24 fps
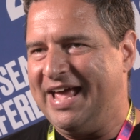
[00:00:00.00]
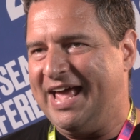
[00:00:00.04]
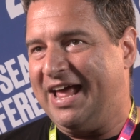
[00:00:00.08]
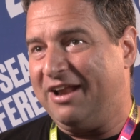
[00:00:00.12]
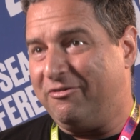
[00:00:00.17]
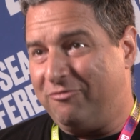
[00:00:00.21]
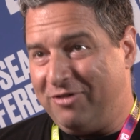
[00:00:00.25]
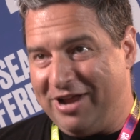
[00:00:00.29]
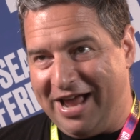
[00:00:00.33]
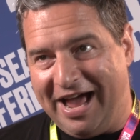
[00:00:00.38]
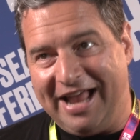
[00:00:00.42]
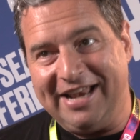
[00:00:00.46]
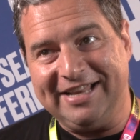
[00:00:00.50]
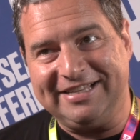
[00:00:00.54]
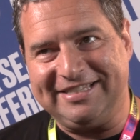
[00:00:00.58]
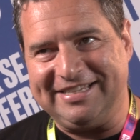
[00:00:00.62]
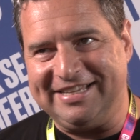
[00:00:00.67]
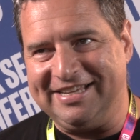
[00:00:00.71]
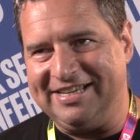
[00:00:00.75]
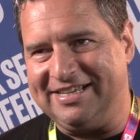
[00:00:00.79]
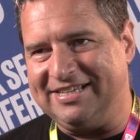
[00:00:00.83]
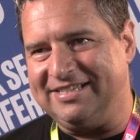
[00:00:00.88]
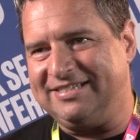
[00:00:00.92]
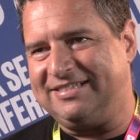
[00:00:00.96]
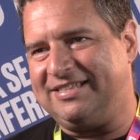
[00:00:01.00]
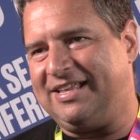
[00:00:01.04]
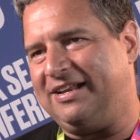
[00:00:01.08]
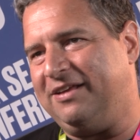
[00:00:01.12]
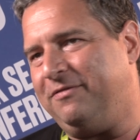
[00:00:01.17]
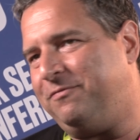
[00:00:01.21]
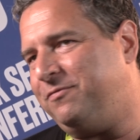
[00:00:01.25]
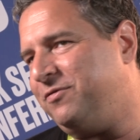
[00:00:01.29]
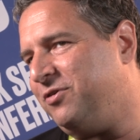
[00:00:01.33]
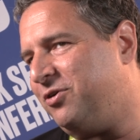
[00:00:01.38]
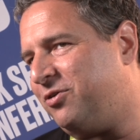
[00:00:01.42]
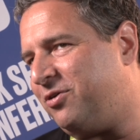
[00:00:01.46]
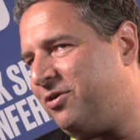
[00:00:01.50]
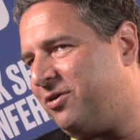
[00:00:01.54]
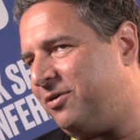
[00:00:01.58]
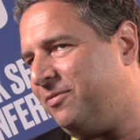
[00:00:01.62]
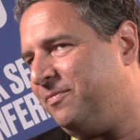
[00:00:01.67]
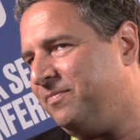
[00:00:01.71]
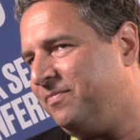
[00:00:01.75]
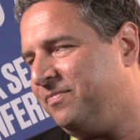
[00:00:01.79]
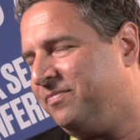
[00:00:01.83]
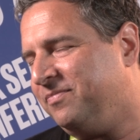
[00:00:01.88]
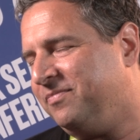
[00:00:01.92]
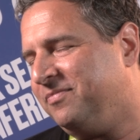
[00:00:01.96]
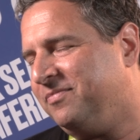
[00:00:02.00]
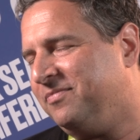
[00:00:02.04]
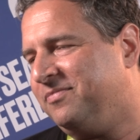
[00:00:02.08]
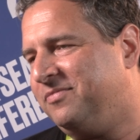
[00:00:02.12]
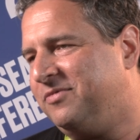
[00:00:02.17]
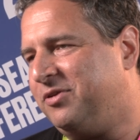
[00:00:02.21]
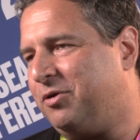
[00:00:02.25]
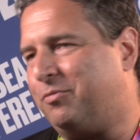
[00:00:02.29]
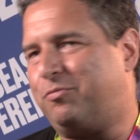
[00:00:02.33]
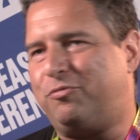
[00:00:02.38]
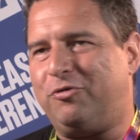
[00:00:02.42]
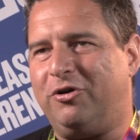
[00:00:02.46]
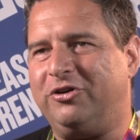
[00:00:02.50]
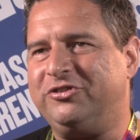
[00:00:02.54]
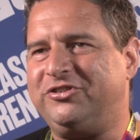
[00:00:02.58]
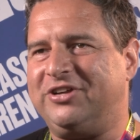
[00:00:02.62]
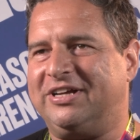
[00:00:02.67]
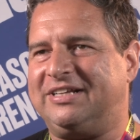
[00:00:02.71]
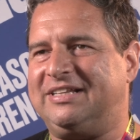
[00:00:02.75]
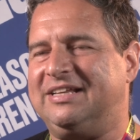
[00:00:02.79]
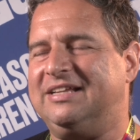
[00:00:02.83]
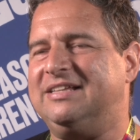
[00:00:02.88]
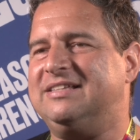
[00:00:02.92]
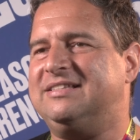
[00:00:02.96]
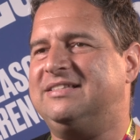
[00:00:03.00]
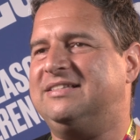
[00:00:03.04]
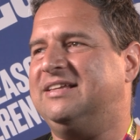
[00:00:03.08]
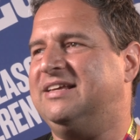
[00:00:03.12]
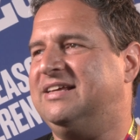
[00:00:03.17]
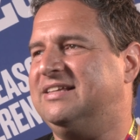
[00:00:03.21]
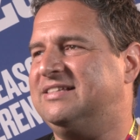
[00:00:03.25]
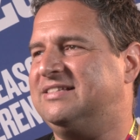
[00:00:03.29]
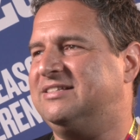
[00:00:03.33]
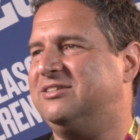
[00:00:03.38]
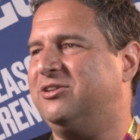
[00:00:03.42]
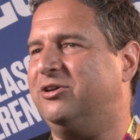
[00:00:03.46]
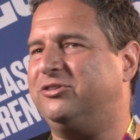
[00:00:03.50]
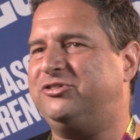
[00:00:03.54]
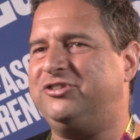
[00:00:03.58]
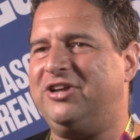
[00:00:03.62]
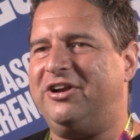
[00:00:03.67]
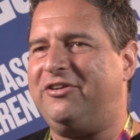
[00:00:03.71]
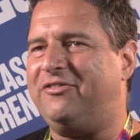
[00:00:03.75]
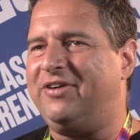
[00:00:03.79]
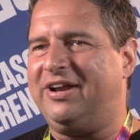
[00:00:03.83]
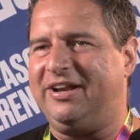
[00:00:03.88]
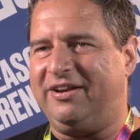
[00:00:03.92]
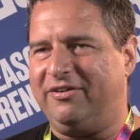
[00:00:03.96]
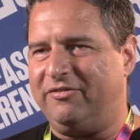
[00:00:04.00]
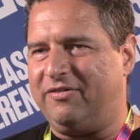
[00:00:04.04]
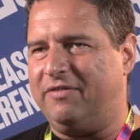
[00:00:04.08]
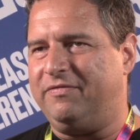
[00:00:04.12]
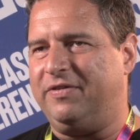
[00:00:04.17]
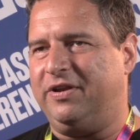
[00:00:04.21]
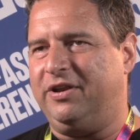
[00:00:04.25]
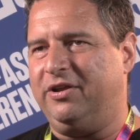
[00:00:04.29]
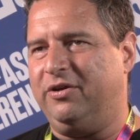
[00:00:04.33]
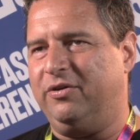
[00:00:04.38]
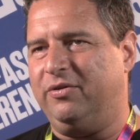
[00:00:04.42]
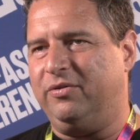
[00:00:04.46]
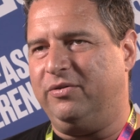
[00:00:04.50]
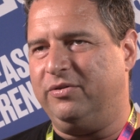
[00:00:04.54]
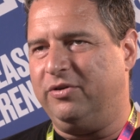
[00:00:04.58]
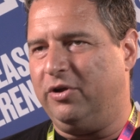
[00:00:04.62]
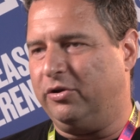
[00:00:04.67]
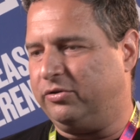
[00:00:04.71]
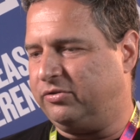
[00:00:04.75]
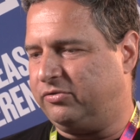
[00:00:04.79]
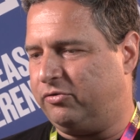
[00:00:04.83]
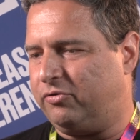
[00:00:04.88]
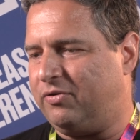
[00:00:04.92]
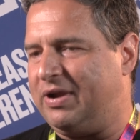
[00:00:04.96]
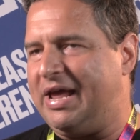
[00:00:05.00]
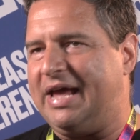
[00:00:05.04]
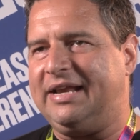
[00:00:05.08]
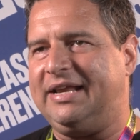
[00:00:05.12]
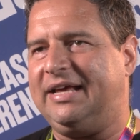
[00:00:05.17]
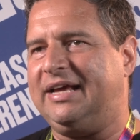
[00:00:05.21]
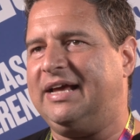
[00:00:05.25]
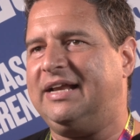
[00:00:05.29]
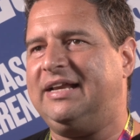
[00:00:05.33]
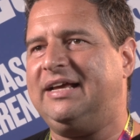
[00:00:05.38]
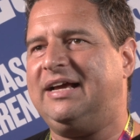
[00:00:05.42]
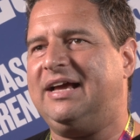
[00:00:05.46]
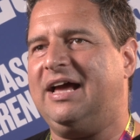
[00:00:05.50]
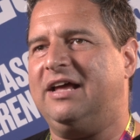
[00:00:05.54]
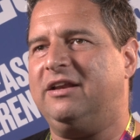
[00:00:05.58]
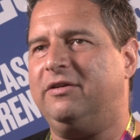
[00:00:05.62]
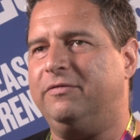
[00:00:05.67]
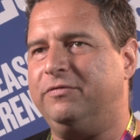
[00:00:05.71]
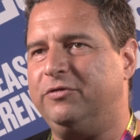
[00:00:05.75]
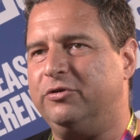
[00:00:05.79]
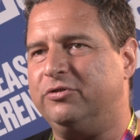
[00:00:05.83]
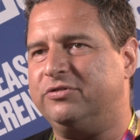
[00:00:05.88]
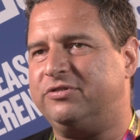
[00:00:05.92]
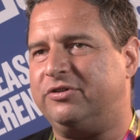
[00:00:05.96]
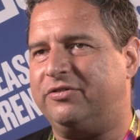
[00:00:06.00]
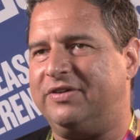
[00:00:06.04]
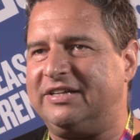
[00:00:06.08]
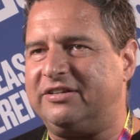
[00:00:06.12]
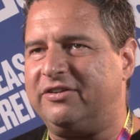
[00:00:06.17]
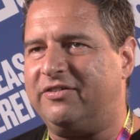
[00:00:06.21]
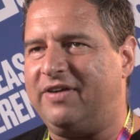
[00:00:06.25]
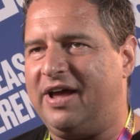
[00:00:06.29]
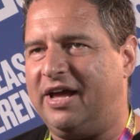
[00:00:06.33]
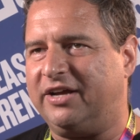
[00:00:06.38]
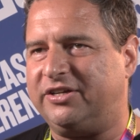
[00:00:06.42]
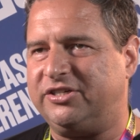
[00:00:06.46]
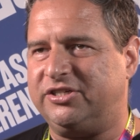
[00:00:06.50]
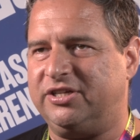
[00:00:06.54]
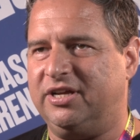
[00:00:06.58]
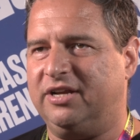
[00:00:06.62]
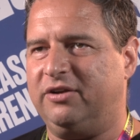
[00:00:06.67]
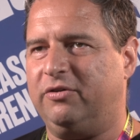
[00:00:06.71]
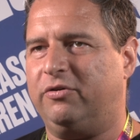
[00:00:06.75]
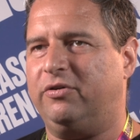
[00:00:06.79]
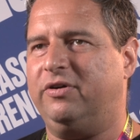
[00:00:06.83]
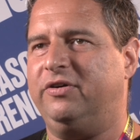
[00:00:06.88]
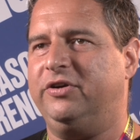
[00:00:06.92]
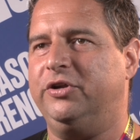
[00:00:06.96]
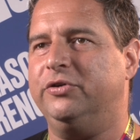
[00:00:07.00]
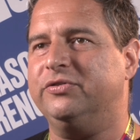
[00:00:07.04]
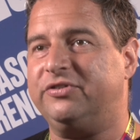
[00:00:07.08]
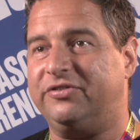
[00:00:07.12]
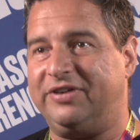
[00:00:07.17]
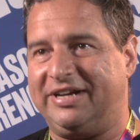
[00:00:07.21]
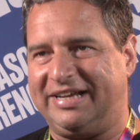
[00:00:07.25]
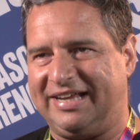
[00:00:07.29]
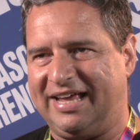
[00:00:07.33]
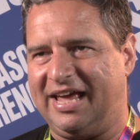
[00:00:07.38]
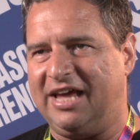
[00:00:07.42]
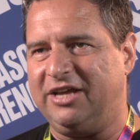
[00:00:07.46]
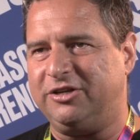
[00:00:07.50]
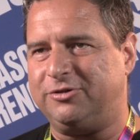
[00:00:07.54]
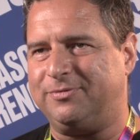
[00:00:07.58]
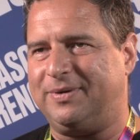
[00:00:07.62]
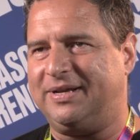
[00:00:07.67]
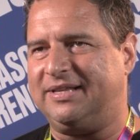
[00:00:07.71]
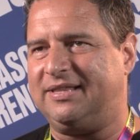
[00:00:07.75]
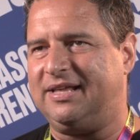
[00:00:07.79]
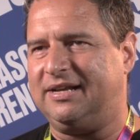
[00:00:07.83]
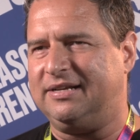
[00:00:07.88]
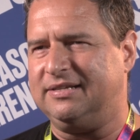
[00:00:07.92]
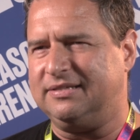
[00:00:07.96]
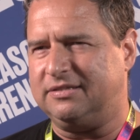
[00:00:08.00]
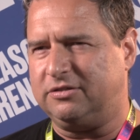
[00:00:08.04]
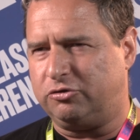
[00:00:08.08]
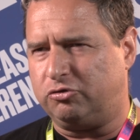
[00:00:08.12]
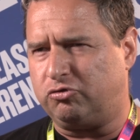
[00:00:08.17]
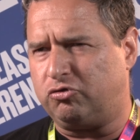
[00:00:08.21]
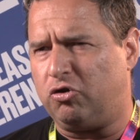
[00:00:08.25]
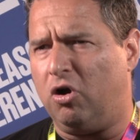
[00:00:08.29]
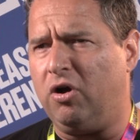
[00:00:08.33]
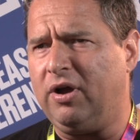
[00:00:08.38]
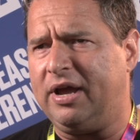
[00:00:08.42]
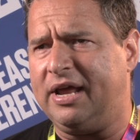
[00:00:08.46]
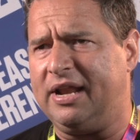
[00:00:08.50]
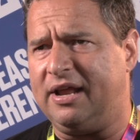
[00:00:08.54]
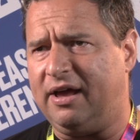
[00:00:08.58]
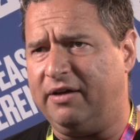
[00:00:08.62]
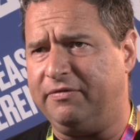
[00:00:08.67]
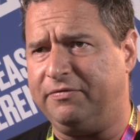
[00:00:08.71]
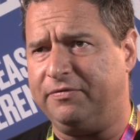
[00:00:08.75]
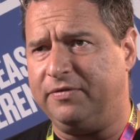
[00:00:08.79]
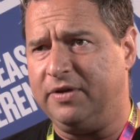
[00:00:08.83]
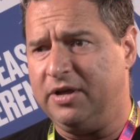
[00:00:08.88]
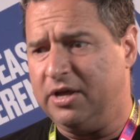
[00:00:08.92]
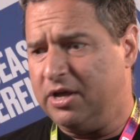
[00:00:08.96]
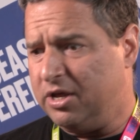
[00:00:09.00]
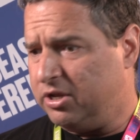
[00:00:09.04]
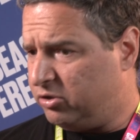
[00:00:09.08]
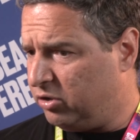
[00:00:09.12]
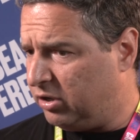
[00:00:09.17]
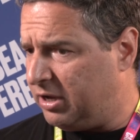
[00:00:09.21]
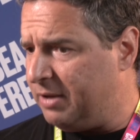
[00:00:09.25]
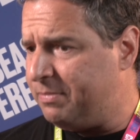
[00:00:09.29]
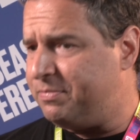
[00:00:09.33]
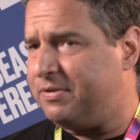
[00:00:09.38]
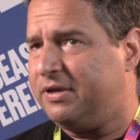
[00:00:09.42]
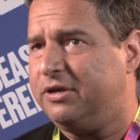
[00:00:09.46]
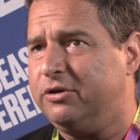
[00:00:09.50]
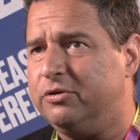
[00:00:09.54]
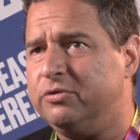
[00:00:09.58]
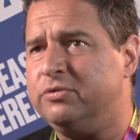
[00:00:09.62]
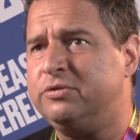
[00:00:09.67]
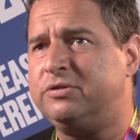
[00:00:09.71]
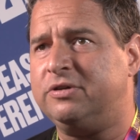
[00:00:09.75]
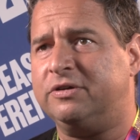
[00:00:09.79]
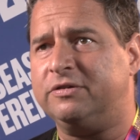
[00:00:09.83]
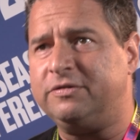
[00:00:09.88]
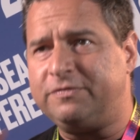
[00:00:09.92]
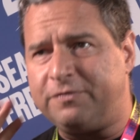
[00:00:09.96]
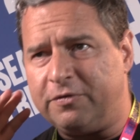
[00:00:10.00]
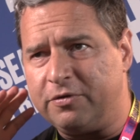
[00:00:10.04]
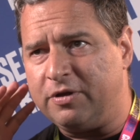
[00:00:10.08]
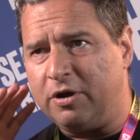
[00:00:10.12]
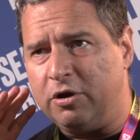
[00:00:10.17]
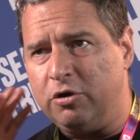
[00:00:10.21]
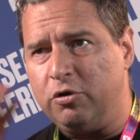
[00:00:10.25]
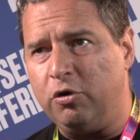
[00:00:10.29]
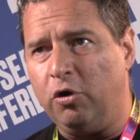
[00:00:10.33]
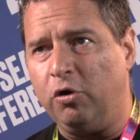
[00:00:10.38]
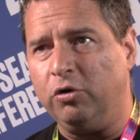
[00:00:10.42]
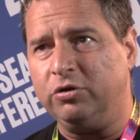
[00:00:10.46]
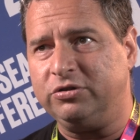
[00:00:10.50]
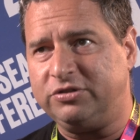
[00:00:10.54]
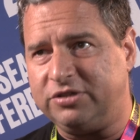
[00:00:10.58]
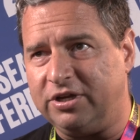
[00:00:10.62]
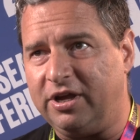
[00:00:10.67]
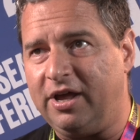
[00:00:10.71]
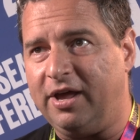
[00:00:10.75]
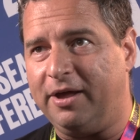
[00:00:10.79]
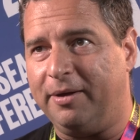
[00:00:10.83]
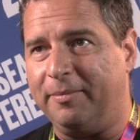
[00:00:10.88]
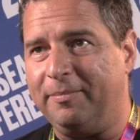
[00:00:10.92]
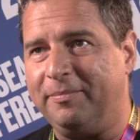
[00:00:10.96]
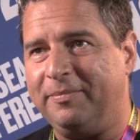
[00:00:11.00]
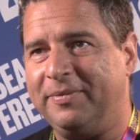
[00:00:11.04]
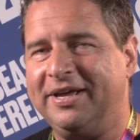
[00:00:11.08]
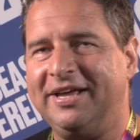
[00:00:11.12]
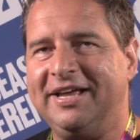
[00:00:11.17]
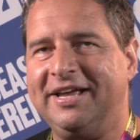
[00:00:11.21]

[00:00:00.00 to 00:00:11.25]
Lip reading: And reality is that if your project is not generating revenue, not creating any kind of user interaction or user engagement that is strong enough to keep the users for the long term,